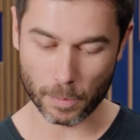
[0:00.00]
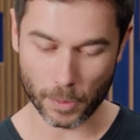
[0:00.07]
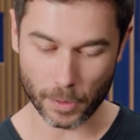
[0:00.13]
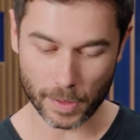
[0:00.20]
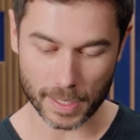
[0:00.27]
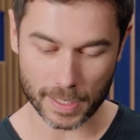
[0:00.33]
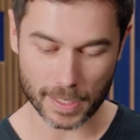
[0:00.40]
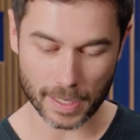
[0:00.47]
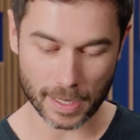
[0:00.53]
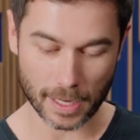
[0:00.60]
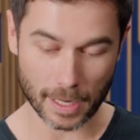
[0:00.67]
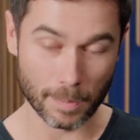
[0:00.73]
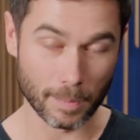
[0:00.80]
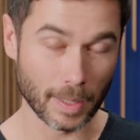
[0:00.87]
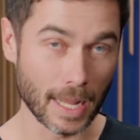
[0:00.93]
put this
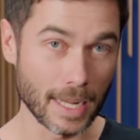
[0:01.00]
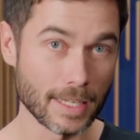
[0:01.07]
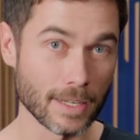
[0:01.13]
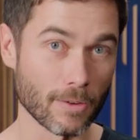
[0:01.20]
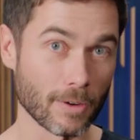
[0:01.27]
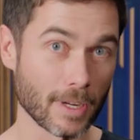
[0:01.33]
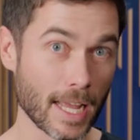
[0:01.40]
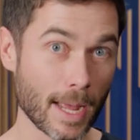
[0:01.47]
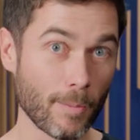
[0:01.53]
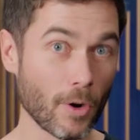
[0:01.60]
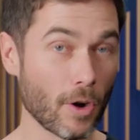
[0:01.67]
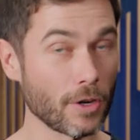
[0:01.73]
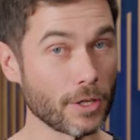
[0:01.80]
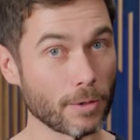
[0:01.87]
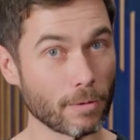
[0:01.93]
plate or
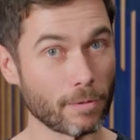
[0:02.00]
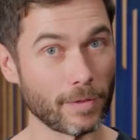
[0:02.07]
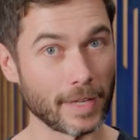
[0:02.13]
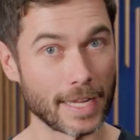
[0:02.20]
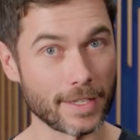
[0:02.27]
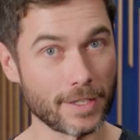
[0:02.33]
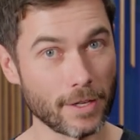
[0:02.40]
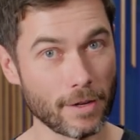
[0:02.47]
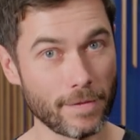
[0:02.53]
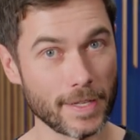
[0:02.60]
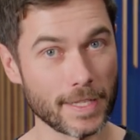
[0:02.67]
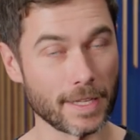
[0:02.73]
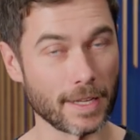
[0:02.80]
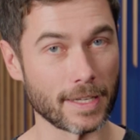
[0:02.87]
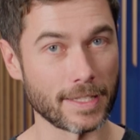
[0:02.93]
camera onto a flat
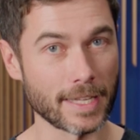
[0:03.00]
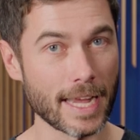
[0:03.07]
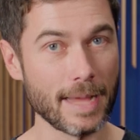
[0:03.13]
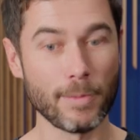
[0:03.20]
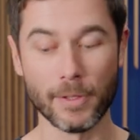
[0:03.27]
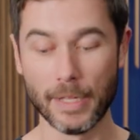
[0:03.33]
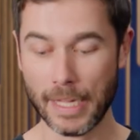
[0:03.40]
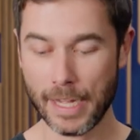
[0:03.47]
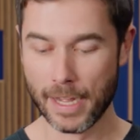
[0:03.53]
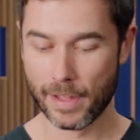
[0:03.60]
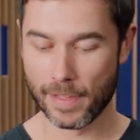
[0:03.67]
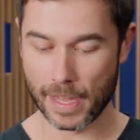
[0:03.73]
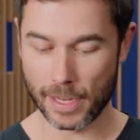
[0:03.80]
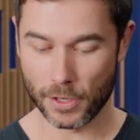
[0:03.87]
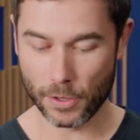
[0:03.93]
surface like a table,
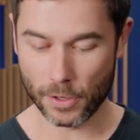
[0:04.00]
then